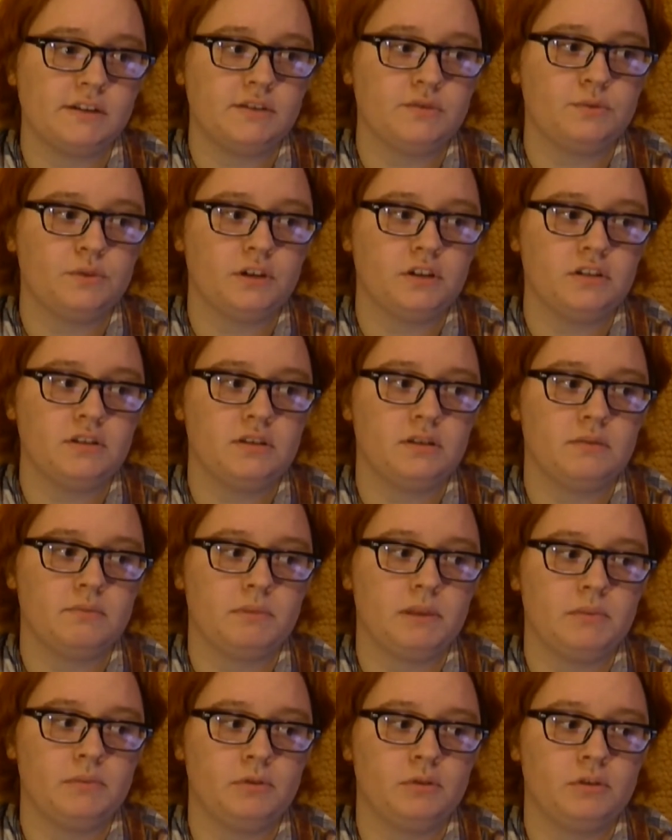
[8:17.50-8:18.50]
wish that
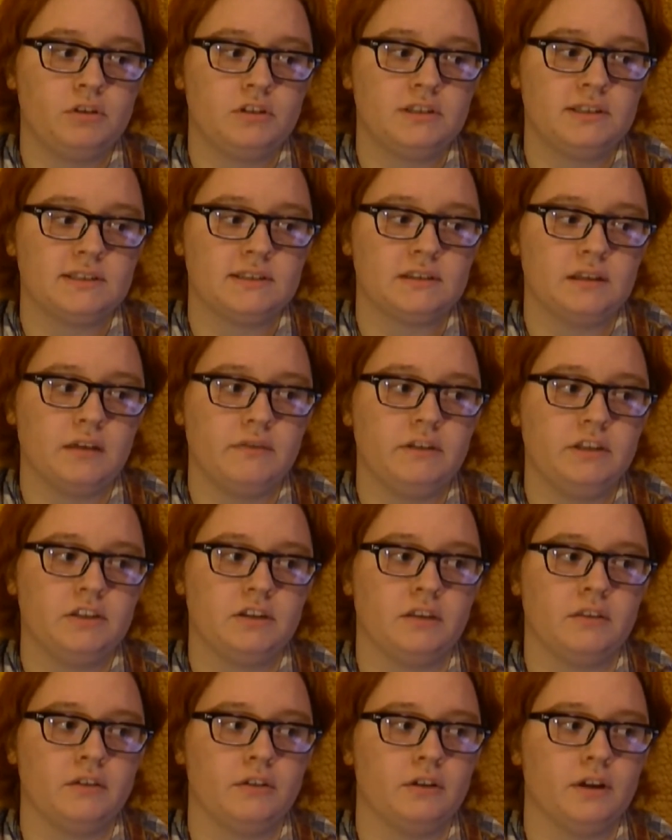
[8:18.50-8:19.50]
people could just love
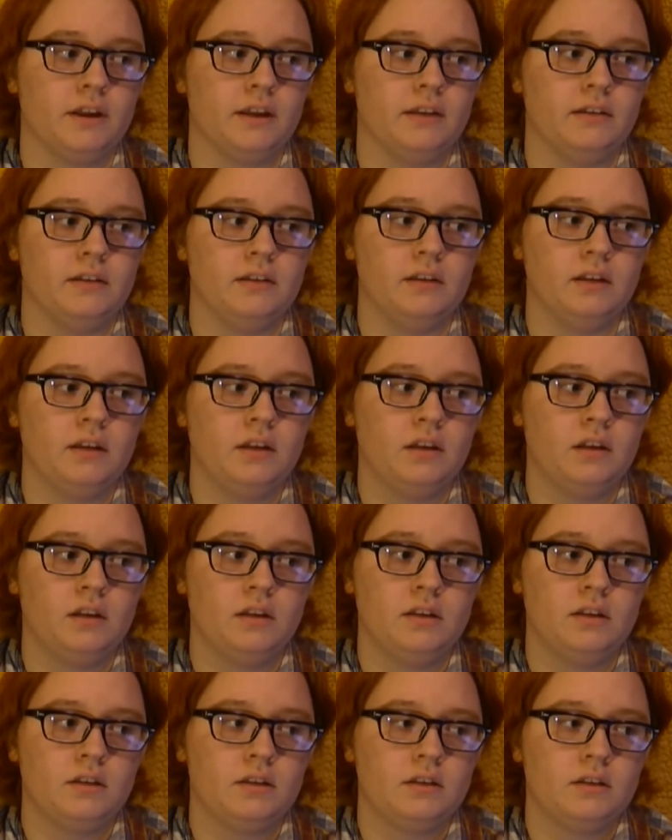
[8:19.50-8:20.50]
each other and
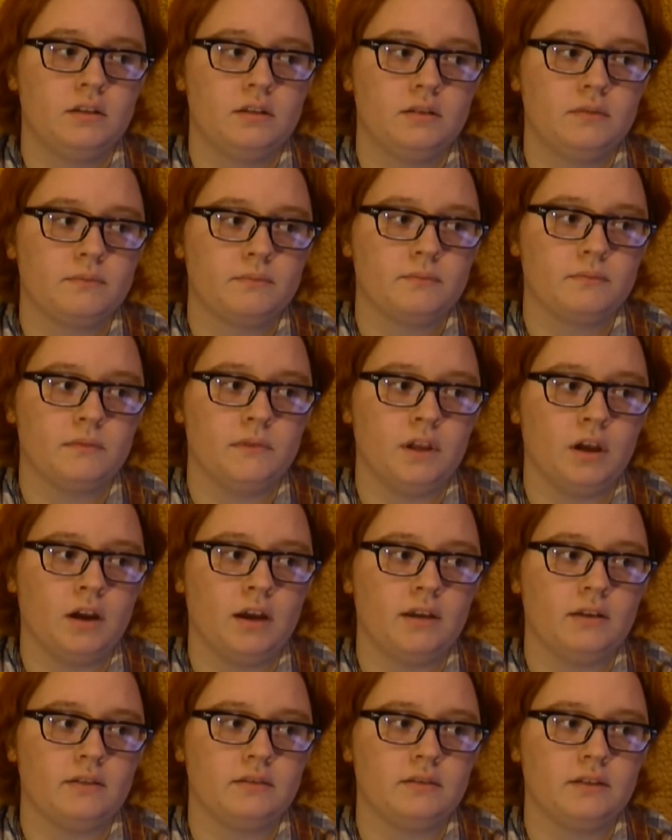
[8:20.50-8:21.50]

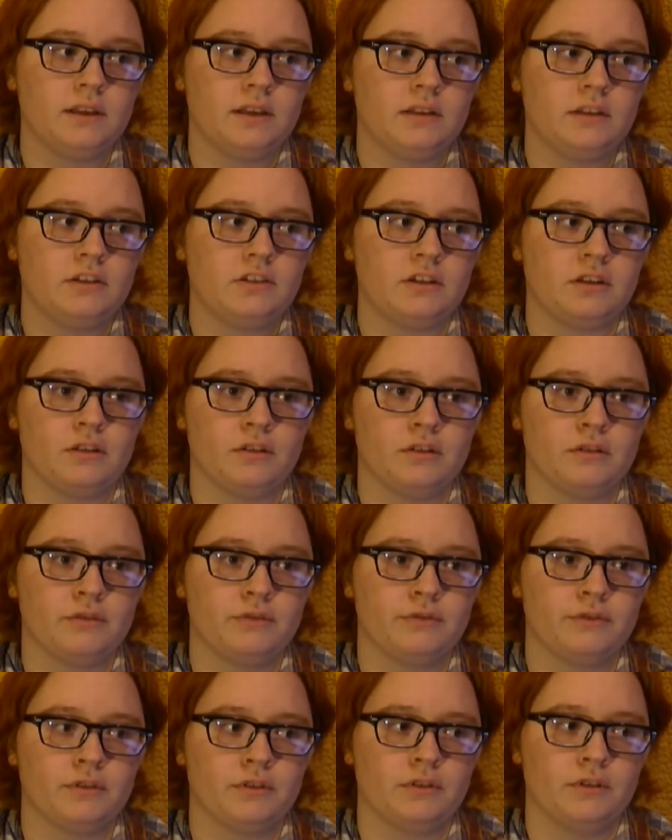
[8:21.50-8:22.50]
not kill each other
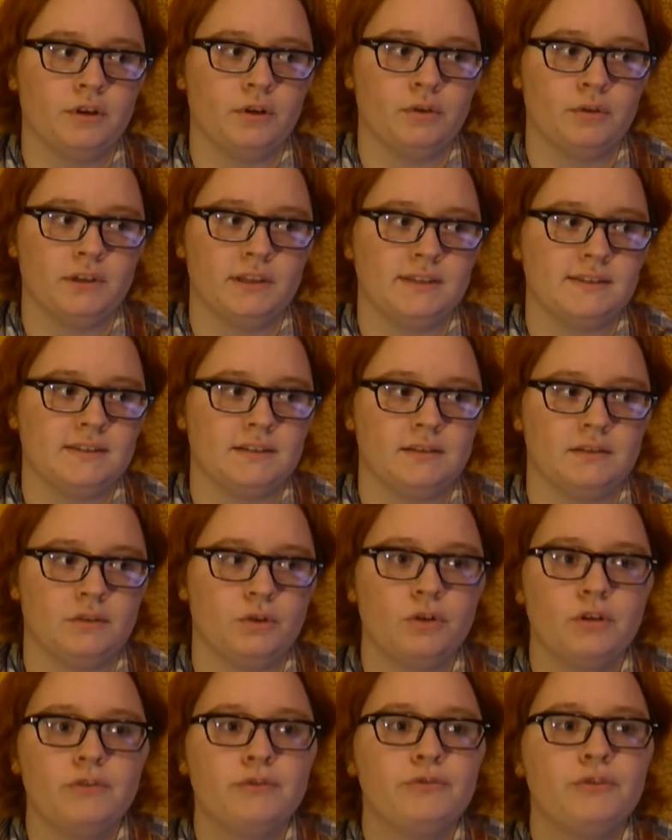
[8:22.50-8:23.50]
for no reason,
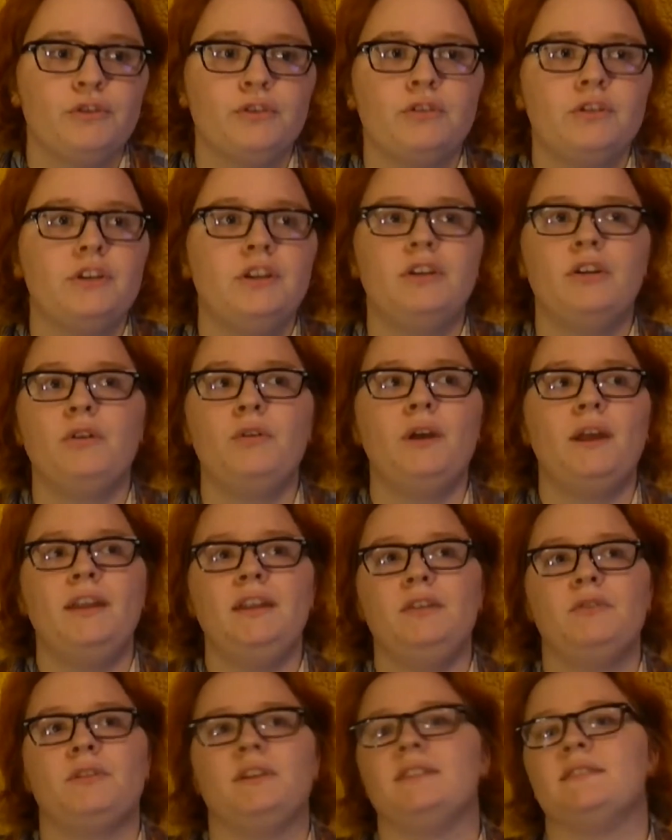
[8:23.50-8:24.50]
or for,
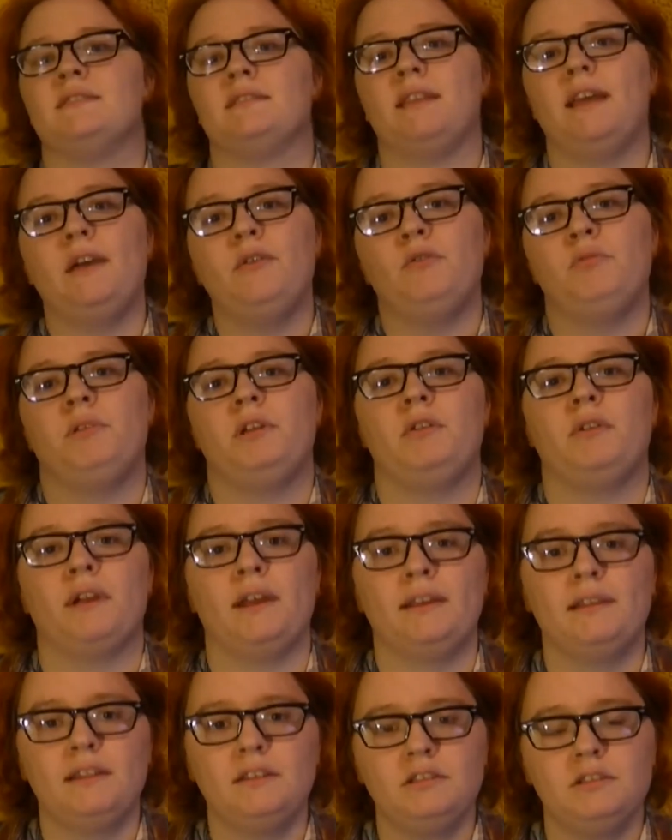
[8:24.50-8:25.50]
any reason. That would be
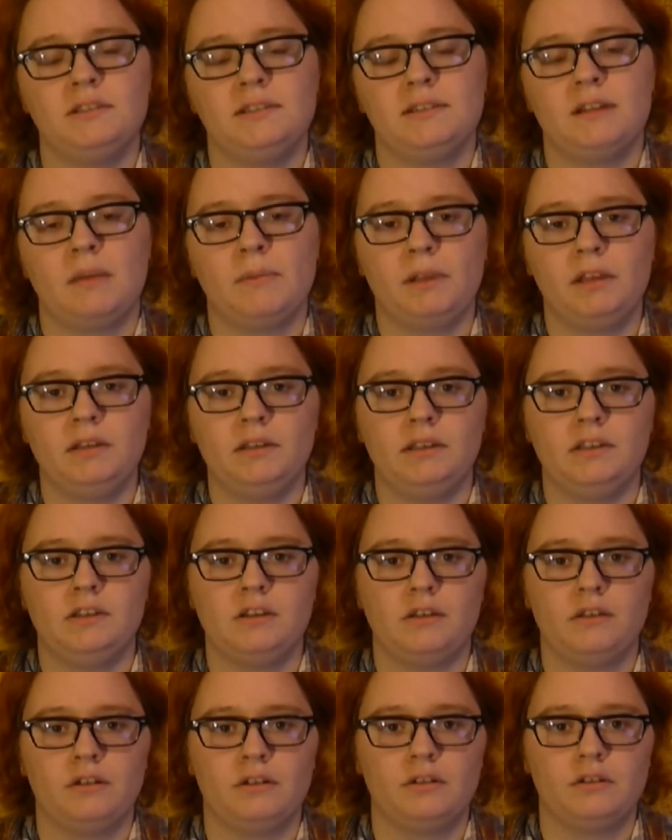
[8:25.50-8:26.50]
great. Let's just stop killing
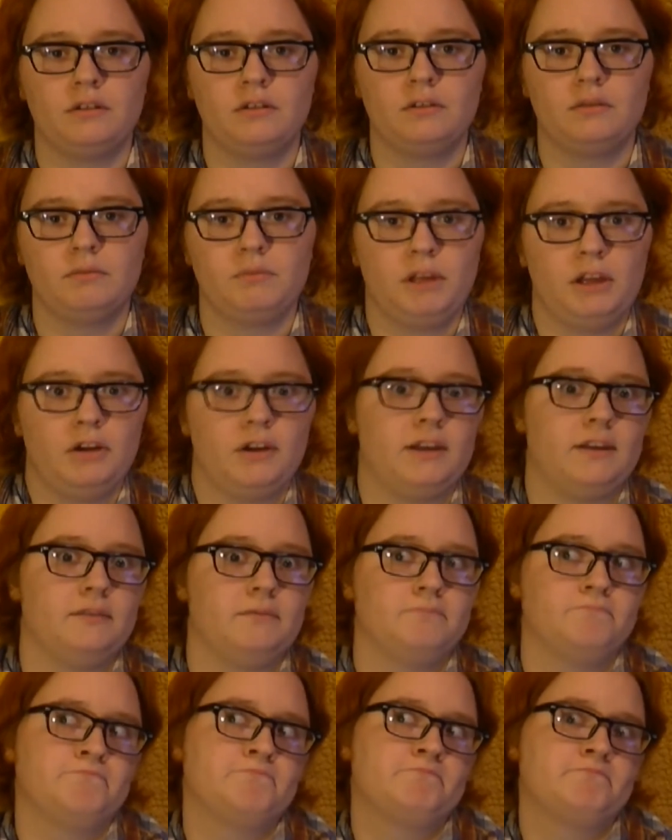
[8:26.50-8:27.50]
each other, period.
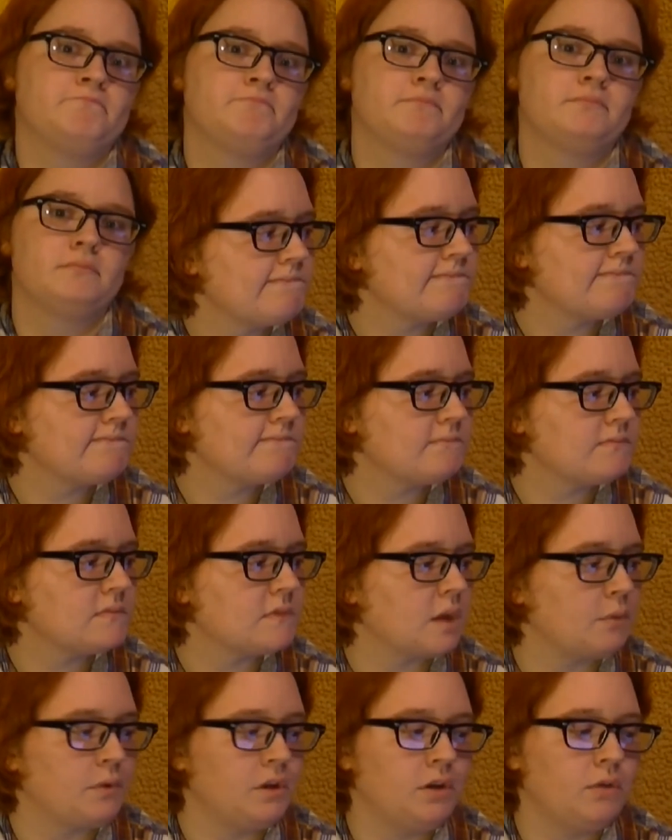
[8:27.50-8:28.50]

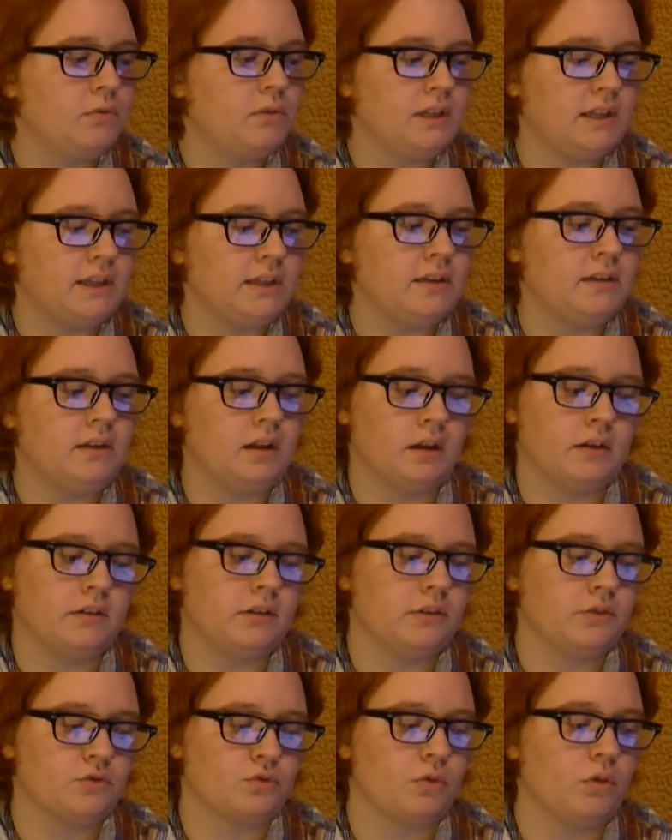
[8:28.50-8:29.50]
And we don't need gun
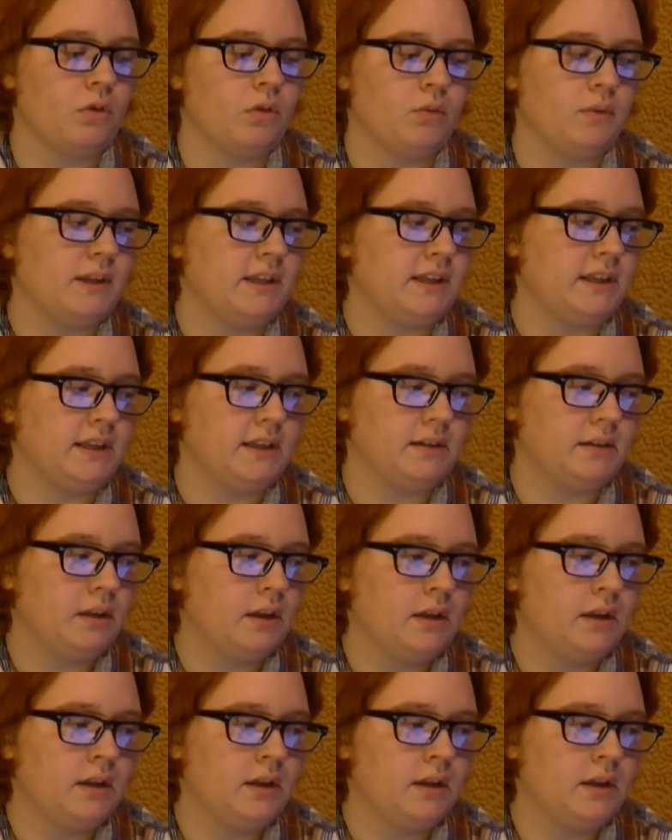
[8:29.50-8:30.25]
control. We need